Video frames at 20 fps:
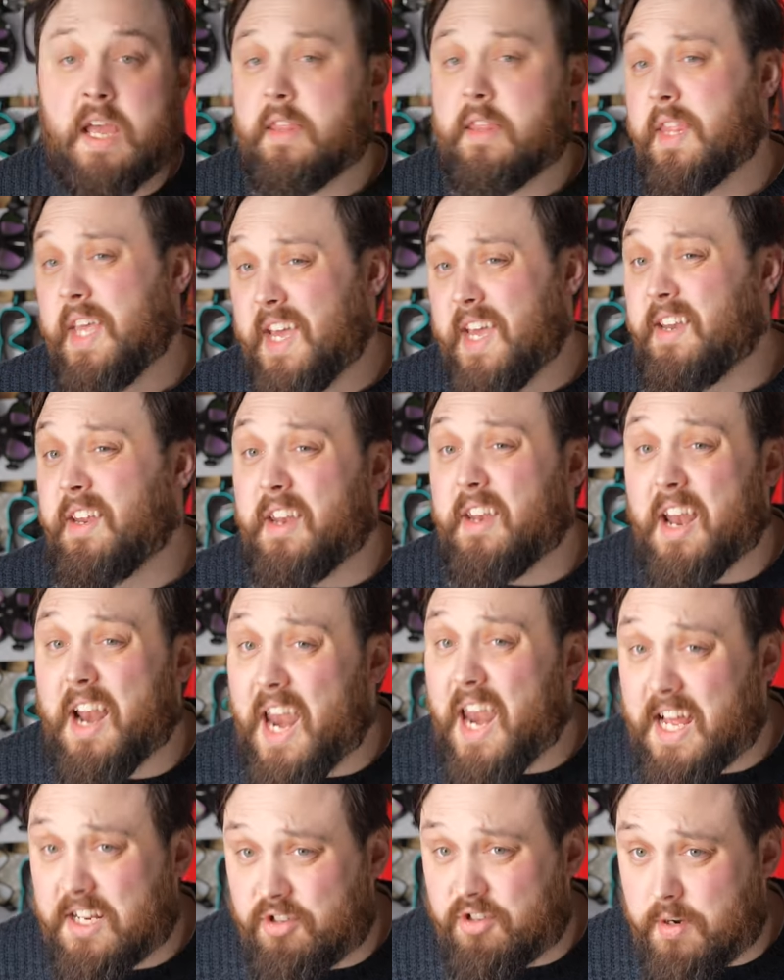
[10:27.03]
then an
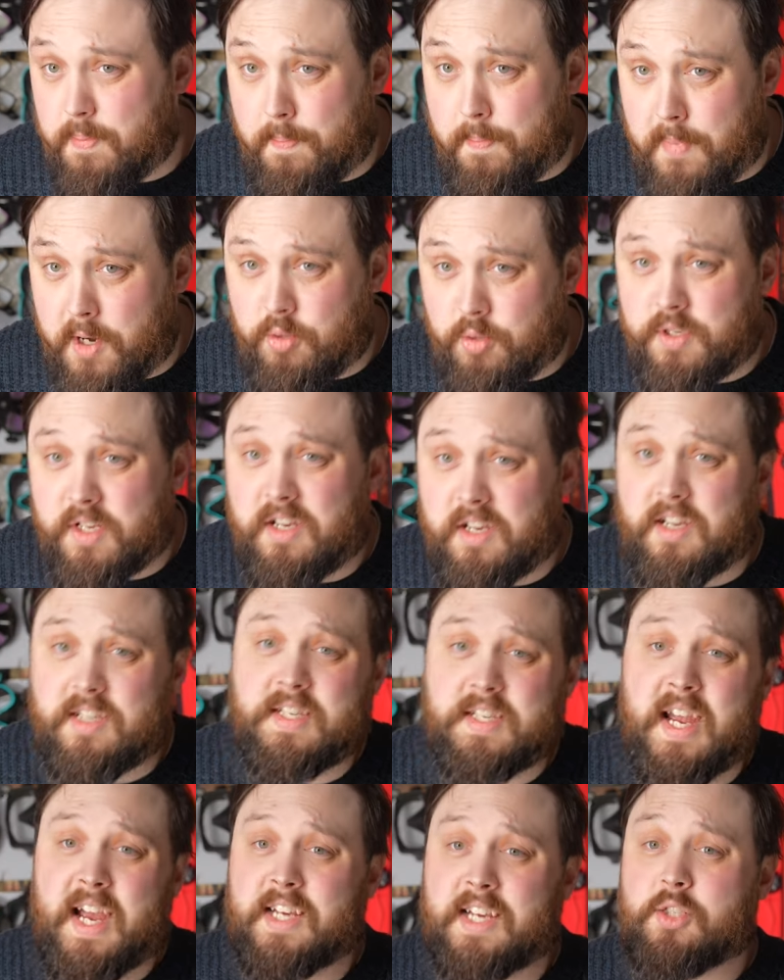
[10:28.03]
electric motor
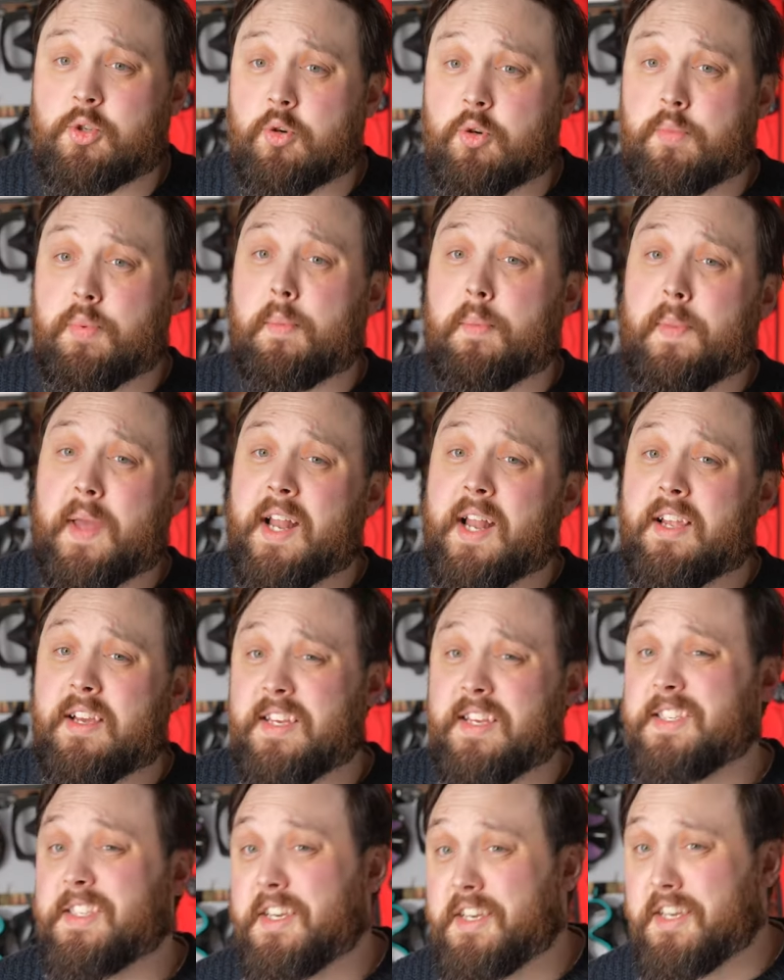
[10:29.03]
attached to a propeller
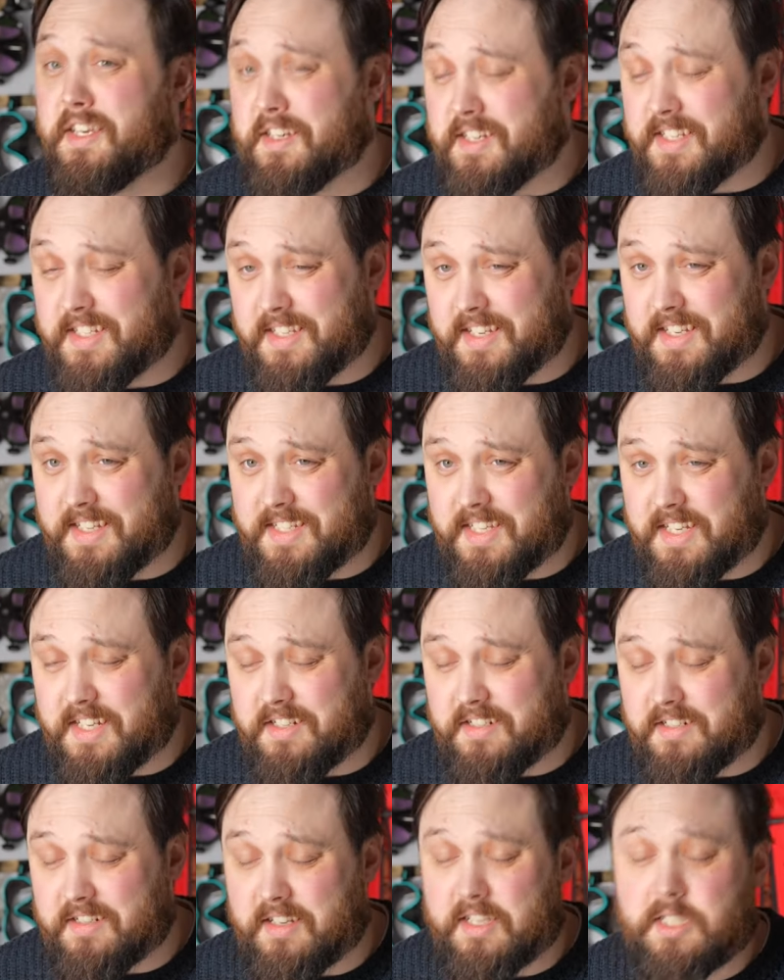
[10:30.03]
is a nice
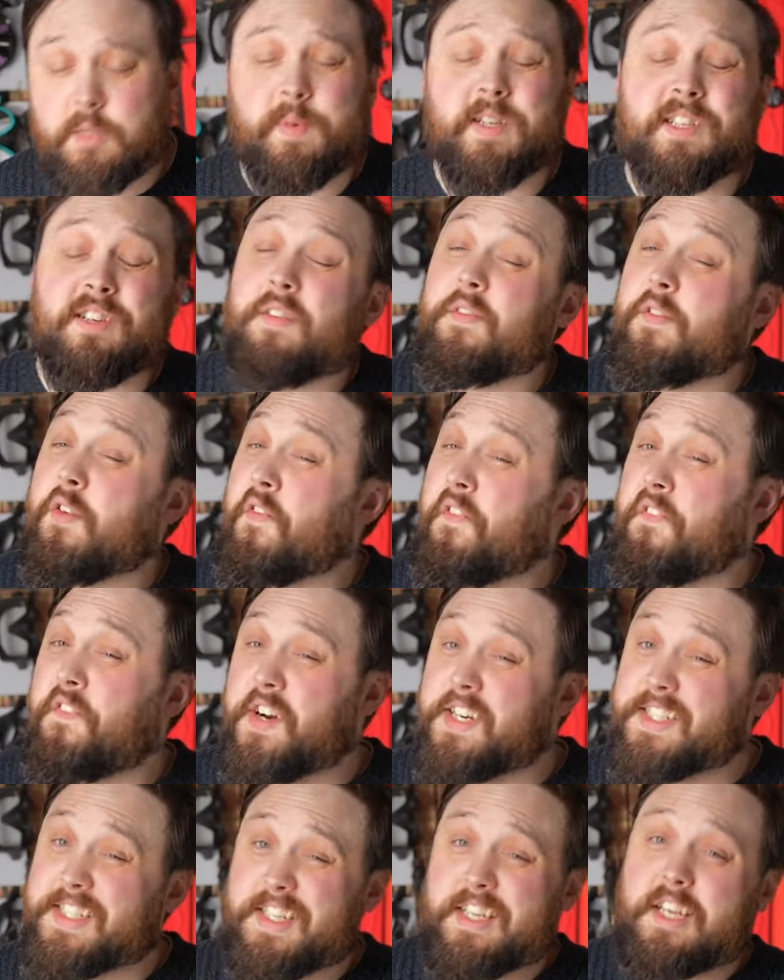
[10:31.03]
addition, especially if you're
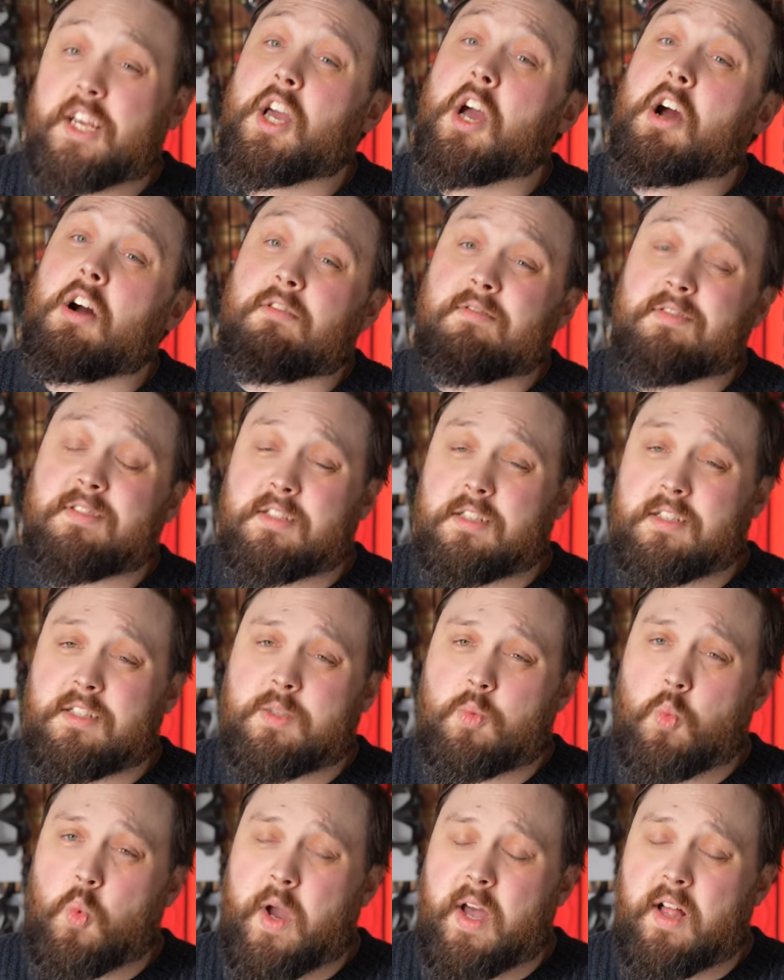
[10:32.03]
fighting current
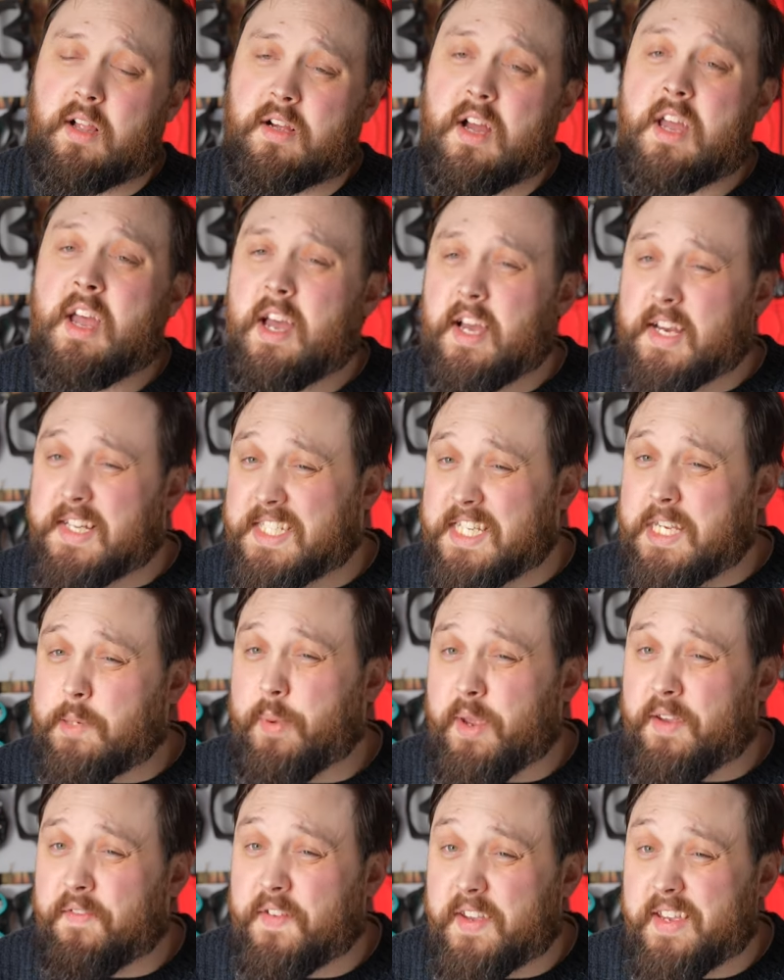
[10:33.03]
as well. A
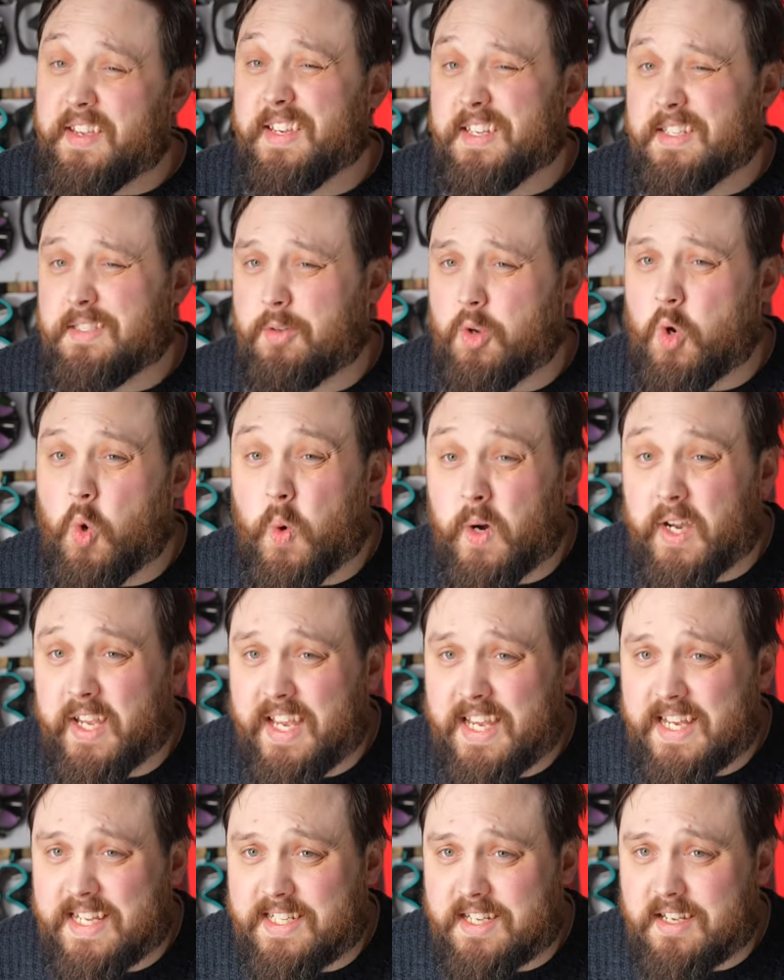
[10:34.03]
DPV is quite
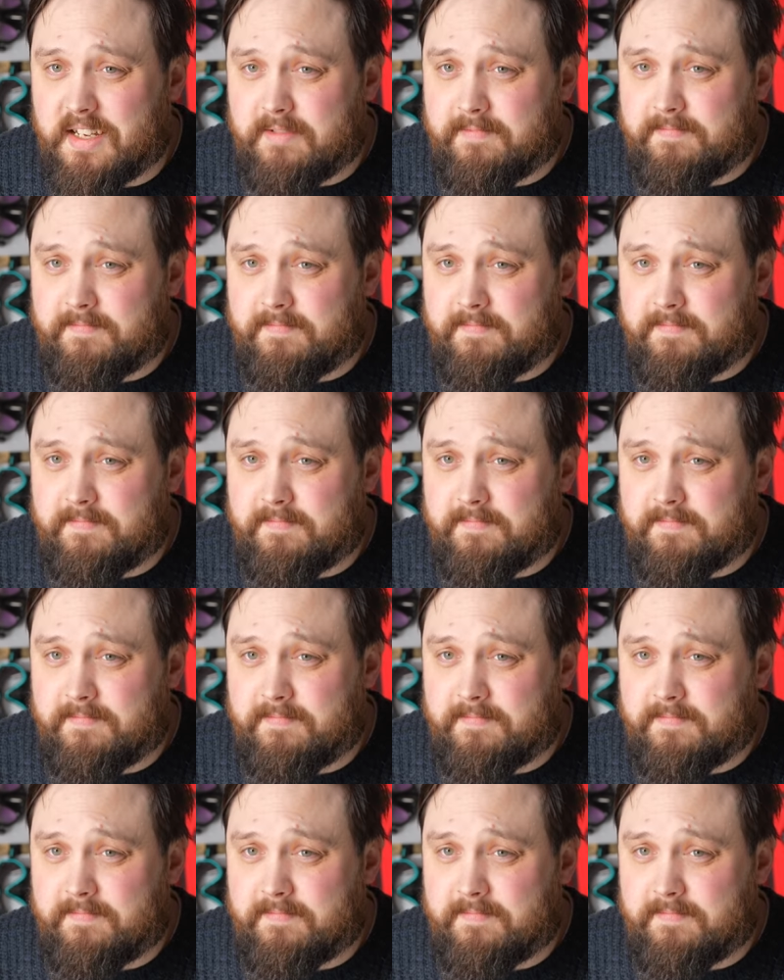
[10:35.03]
handy.